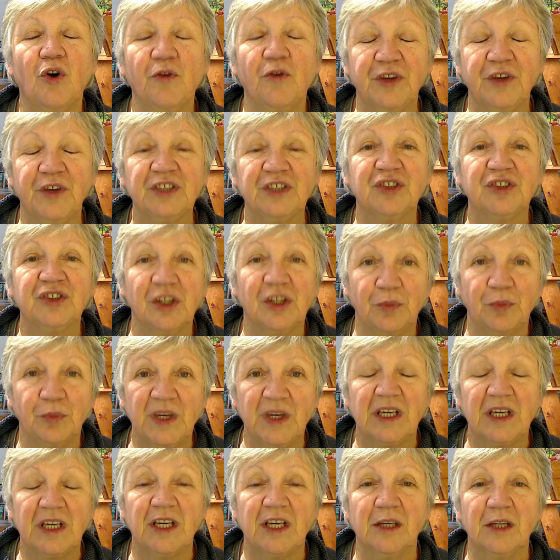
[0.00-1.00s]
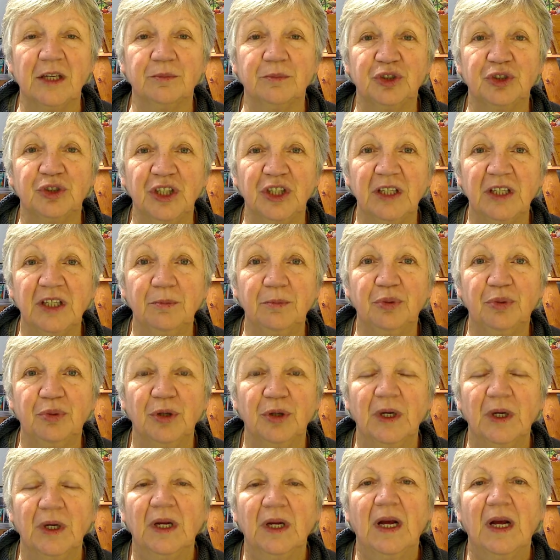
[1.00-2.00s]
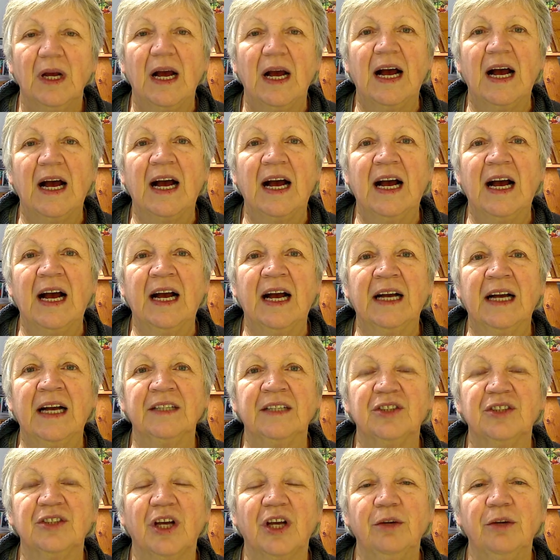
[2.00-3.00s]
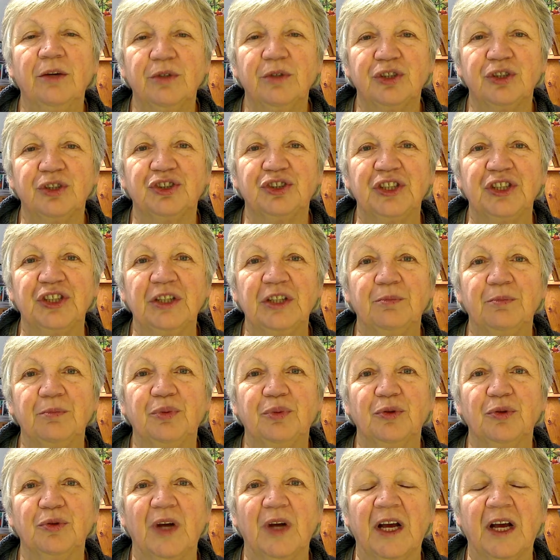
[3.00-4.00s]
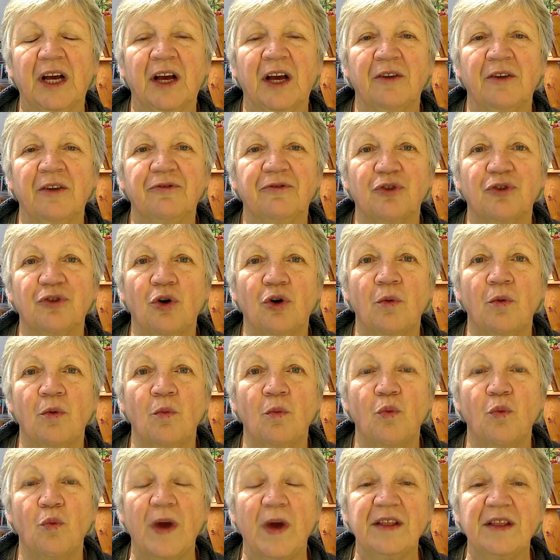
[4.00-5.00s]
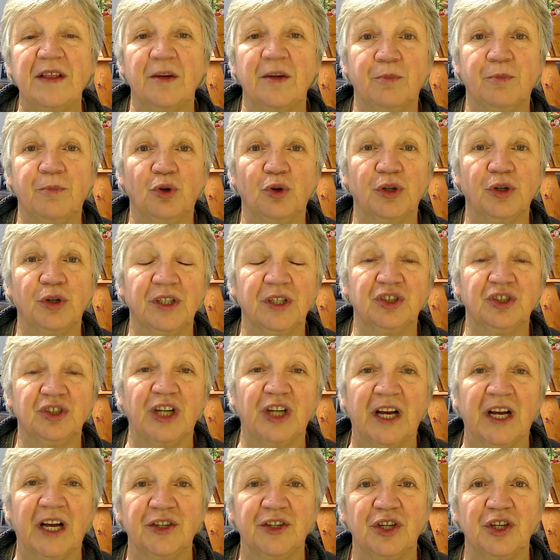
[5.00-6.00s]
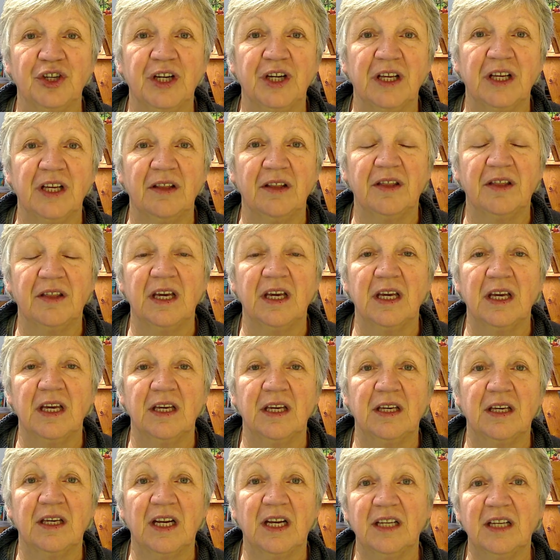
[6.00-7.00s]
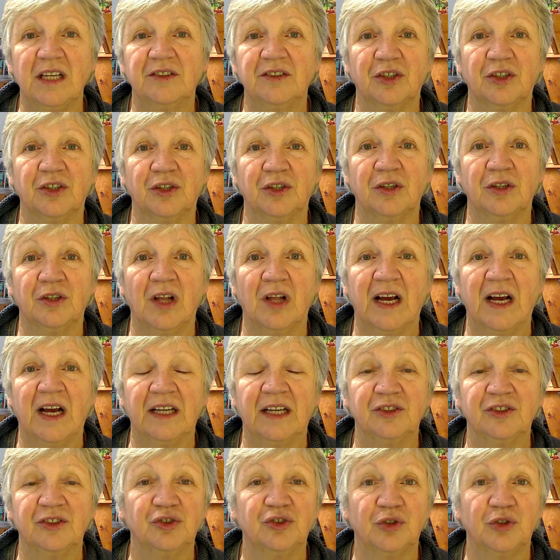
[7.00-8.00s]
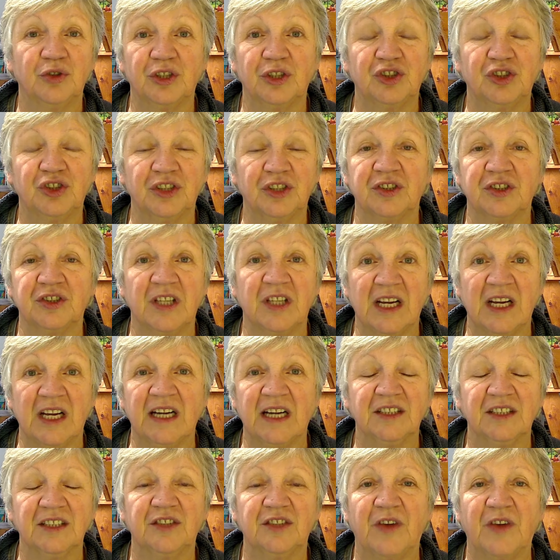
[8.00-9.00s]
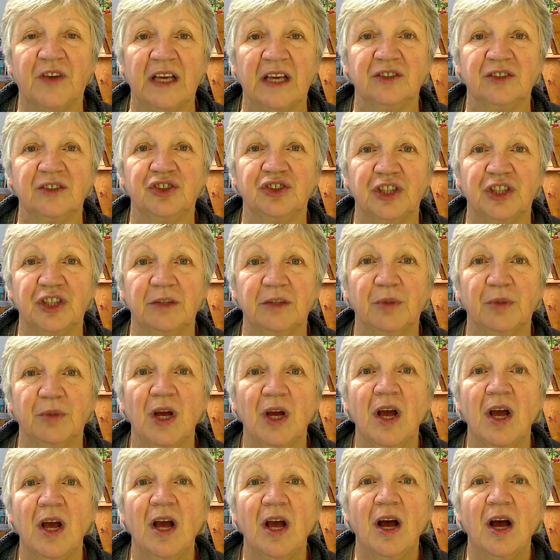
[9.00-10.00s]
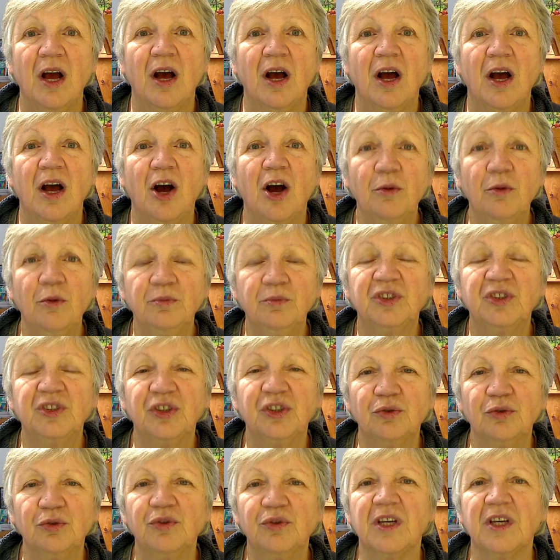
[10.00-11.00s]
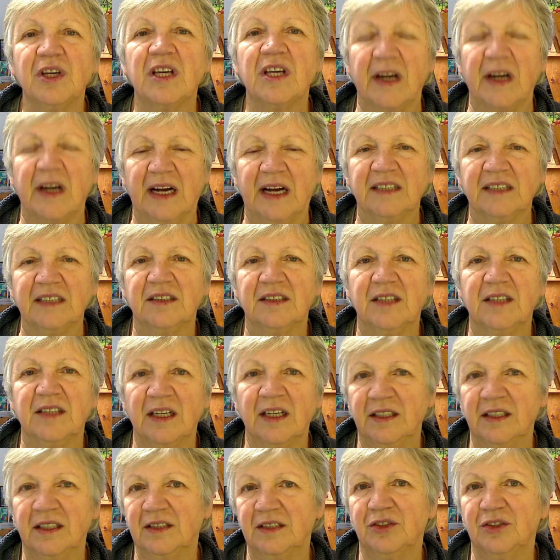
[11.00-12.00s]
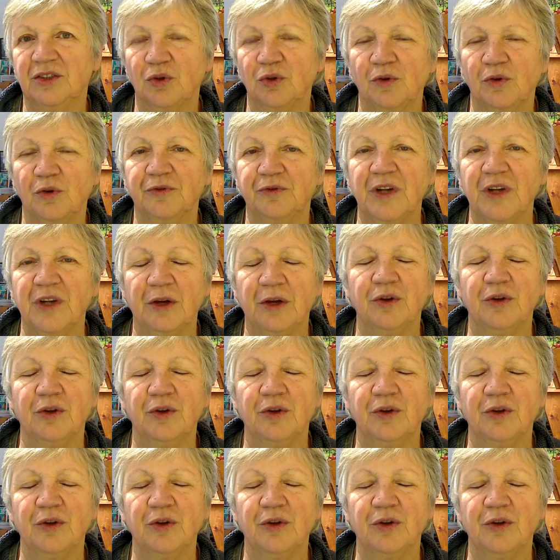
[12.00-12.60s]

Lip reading: Obviously we keep sheep and our sheep from when they're born in January, they graze our land. So they're just grass-fed sheep up until the grass dies off.